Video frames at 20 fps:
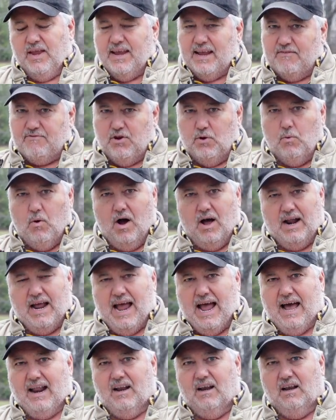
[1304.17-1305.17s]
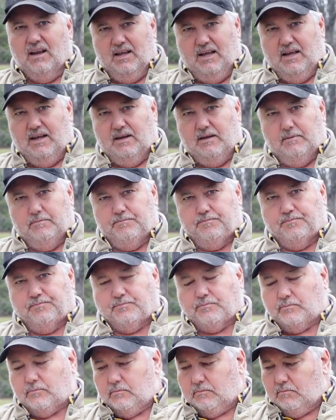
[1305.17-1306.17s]
If you want to add a lid,
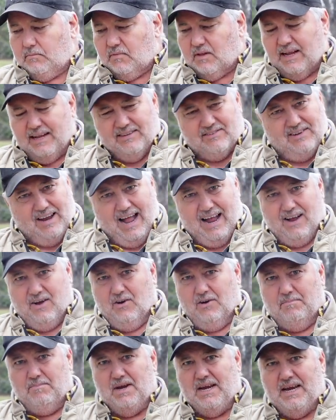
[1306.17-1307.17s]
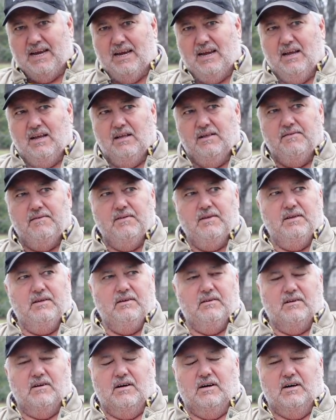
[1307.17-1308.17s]
it's not going to be
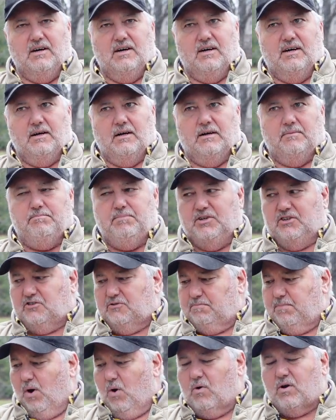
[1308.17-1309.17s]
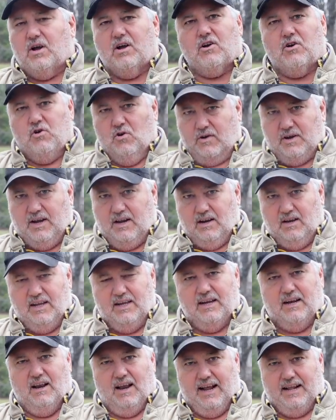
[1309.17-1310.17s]
a bespoke cooking
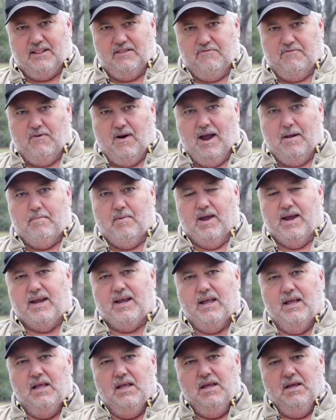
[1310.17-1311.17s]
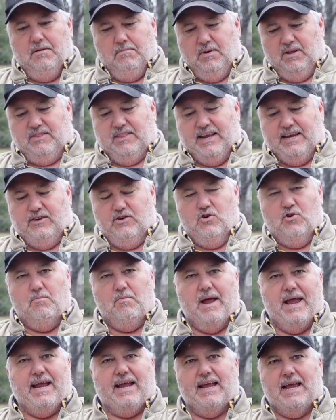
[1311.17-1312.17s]
lid like the Fry Bake, but they do
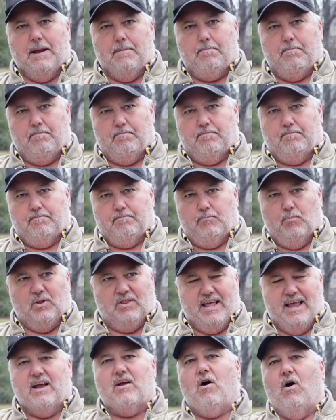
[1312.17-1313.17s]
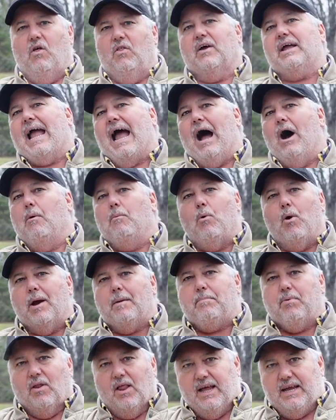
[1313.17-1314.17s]
make a what they call the
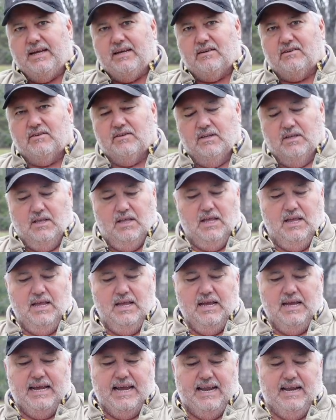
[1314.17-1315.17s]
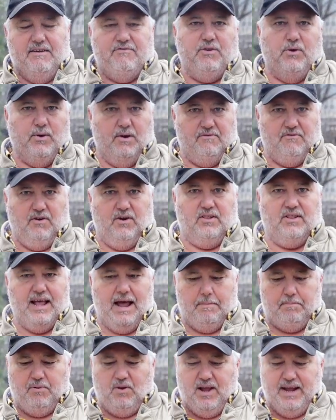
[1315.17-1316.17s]
cowboy plate. And if you invert
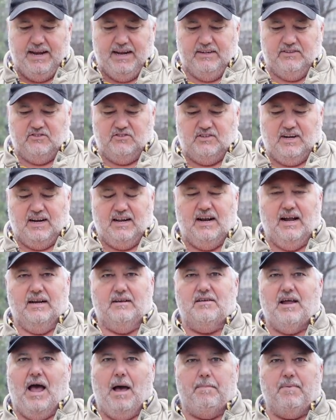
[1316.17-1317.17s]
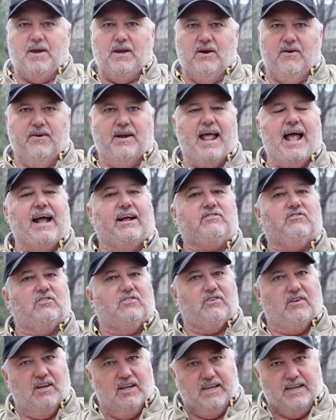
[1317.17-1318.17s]
that plate and set it on top of here, it acts
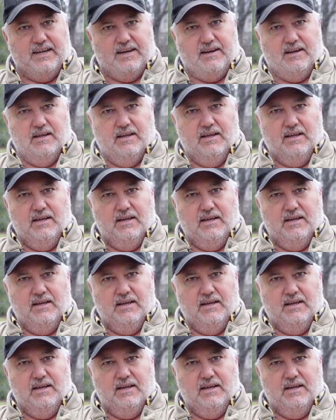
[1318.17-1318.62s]
as a lid.